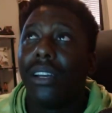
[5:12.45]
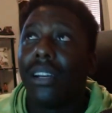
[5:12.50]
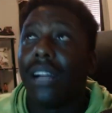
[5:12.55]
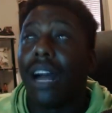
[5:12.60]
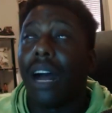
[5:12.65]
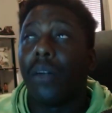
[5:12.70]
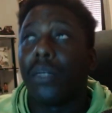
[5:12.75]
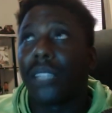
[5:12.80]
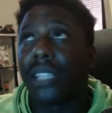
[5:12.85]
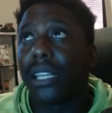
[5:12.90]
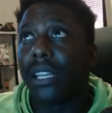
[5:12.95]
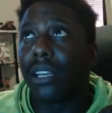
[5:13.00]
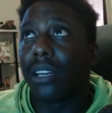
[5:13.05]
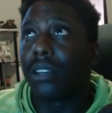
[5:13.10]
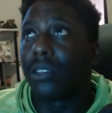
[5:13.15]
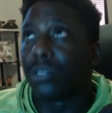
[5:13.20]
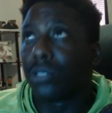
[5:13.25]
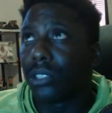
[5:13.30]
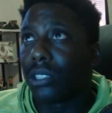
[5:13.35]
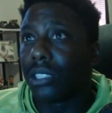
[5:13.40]
I would say
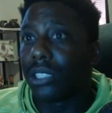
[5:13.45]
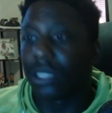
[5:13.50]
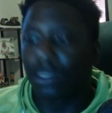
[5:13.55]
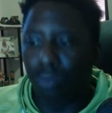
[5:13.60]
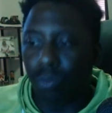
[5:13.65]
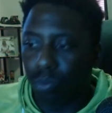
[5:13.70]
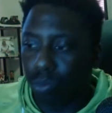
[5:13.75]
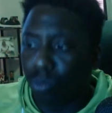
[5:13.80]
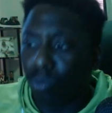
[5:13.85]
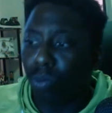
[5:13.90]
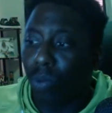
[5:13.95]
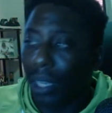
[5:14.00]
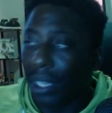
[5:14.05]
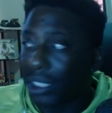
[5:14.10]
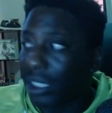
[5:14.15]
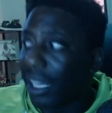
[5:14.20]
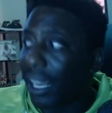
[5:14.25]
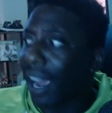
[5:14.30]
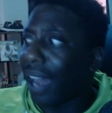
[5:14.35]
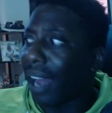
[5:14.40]
then just watch
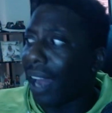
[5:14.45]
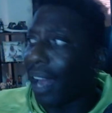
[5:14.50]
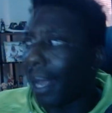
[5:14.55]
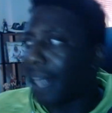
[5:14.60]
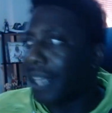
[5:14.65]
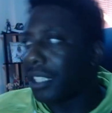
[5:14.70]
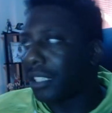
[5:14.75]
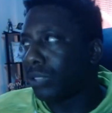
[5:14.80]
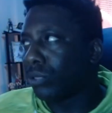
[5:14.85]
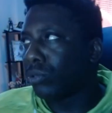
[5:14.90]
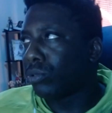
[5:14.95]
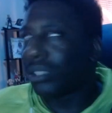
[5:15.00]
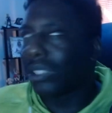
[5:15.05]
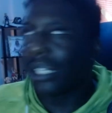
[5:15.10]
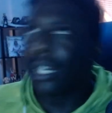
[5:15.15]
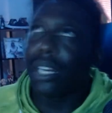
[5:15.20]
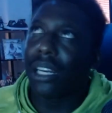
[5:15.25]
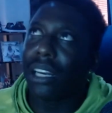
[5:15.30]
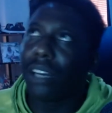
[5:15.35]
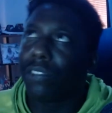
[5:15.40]
the anime and just see
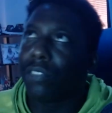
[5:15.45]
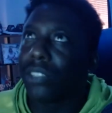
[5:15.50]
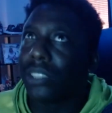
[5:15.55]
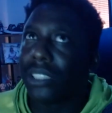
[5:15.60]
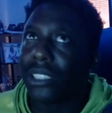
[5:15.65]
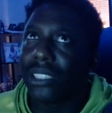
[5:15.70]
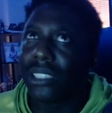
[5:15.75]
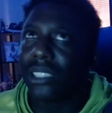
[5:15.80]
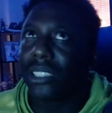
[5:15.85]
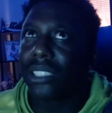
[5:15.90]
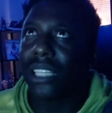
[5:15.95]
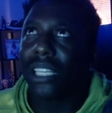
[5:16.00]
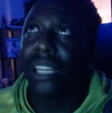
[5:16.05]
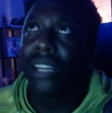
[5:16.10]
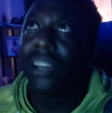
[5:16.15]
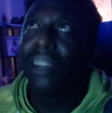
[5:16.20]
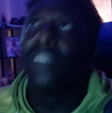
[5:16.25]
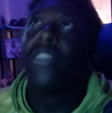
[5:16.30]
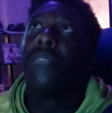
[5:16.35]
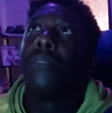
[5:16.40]
the differences and see.
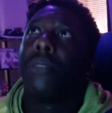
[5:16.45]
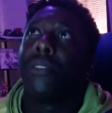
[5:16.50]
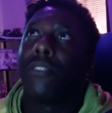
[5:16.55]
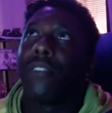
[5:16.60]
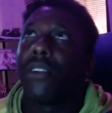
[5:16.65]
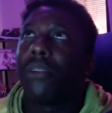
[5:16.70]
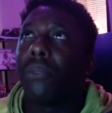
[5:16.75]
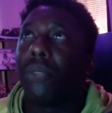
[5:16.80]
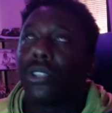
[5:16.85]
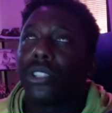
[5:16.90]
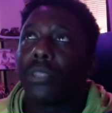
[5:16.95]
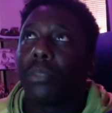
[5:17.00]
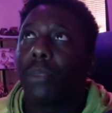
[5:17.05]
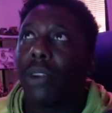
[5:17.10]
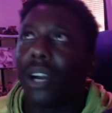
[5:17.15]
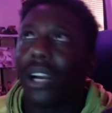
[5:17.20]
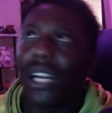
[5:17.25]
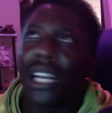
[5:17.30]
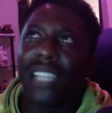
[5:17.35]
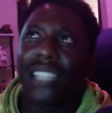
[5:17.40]
But for the most
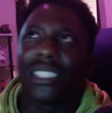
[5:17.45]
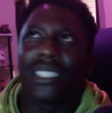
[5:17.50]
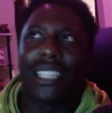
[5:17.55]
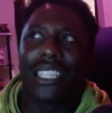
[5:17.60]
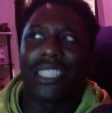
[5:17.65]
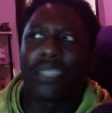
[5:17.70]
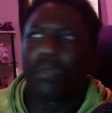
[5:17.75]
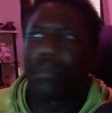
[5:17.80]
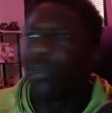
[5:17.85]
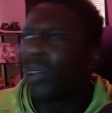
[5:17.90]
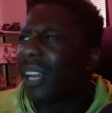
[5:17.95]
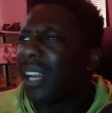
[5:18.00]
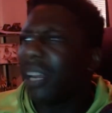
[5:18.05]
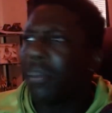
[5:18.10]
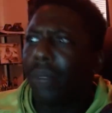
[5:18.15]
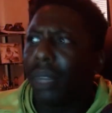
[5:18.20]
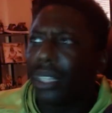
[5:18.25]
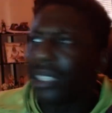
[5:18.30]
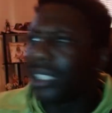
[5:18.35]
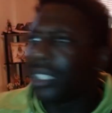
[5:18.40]
part, it's pretty
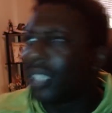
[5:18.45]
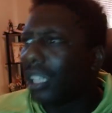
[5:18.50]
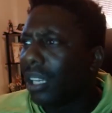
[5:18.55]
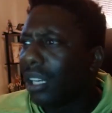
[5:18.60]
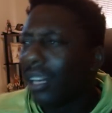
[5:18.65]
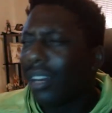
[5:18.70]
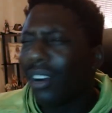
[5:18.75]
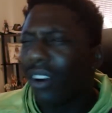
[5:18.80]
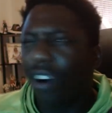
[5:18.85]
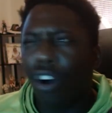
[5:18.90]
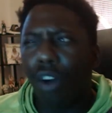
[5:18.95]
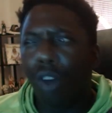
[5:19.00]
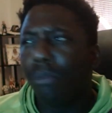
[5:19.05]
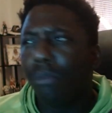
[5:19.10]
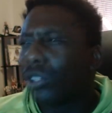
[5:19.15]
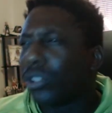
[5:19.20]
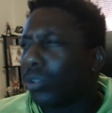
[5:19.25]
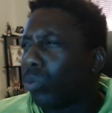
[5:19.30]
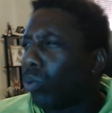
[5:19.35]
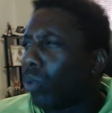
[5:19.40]
much
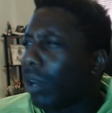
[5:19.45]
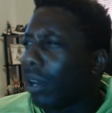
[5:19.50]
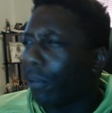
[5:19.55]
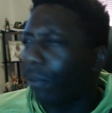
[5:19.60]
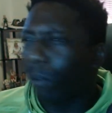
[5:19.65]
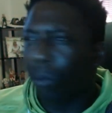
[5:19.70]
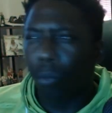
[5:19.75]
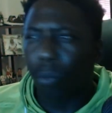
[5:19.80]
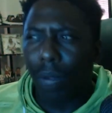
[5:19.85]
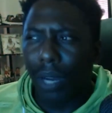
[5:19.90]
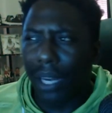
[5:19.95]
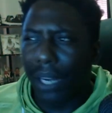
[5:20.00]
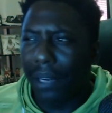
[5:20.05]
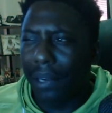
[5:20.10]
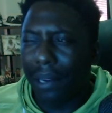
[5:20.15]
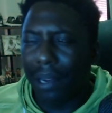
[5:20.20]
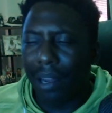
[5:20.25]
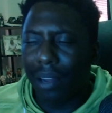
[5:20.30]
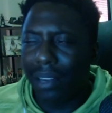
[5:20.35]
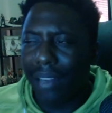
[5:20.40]
almost one for one.
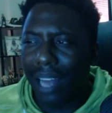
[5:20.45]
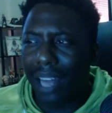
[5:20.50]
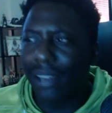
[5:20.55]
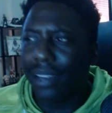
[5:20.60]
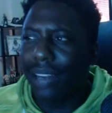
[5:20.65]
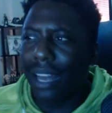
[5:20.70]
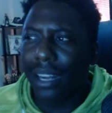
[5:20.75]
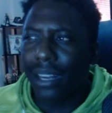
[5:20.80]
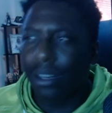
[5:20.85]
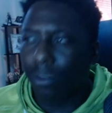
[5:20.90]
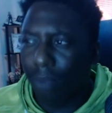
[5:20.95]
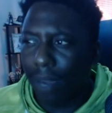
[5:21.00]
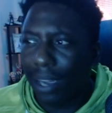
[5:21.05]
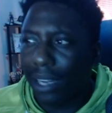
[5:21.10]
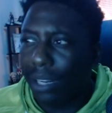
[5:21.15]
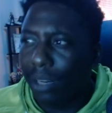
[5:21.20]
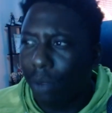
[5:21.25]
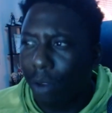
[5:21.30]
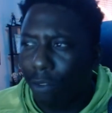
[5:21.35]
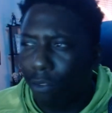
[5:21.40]
Not directly
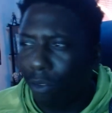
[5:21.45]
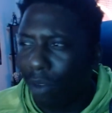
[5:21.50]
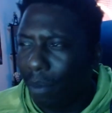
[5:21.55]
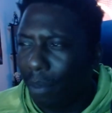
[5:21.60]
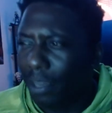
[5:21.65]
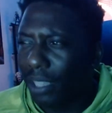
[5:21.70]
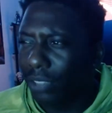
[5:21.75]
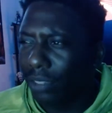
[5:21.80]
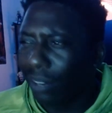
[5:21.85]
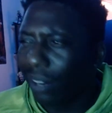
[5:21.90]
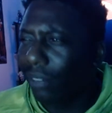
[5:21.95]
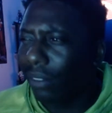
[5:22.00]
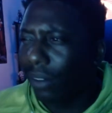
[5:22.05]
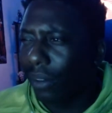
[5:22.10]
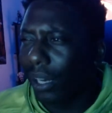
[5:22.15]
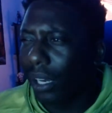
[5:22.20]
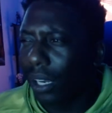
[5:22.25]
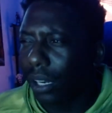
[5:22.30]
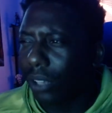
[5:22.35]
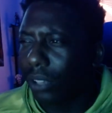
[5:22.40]
one for one, but it's very, very
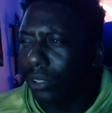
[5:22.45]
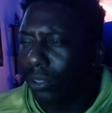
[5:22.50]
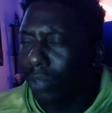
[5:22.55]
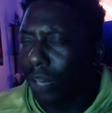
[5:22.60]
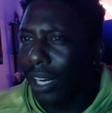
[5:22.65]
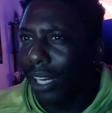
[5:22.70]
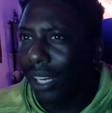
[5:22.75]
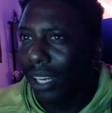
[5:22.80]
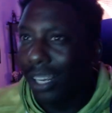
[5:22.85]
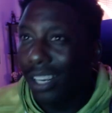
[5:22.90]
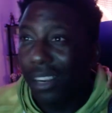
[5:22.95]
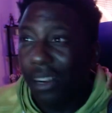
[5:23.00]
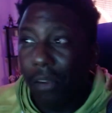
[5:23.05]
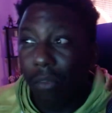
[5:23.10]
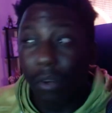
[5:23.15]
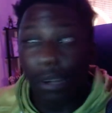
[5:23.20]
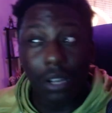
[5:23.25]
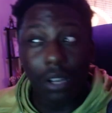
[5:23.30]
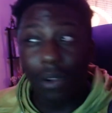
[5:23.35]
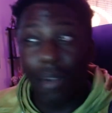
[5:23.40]
close, right?
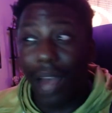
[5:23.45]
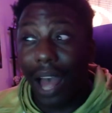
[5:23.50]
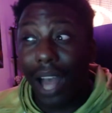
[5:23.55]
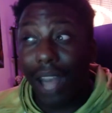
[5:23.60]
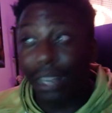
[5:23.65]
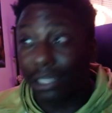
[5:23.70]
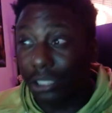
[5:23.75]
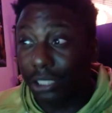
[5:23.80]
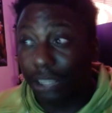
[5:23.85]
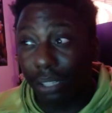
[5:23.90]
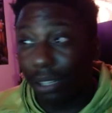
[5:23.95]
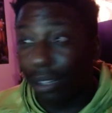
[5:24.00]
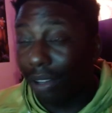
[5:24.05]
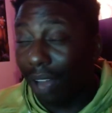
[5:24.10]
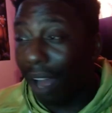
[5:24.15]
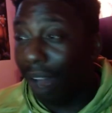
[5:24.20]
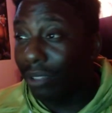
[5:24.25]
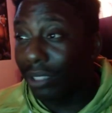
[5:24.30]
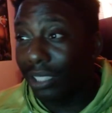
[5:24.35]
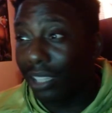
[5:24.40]
Well, Yu Yu Hakusho though, I
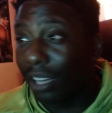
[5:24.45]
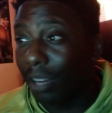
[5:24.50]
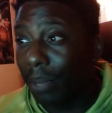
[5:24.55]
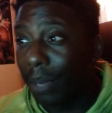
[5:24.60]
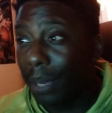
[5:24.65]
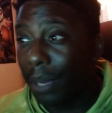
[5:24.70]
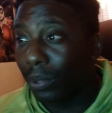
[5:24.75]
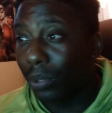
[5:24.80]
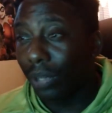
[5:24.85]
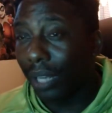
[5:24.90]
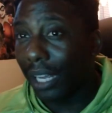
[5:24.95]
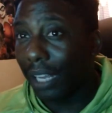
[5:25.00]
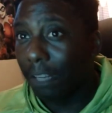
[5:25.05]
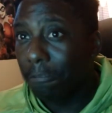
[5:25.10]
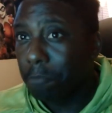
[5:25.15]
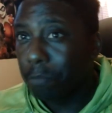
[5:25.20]
would tell people like,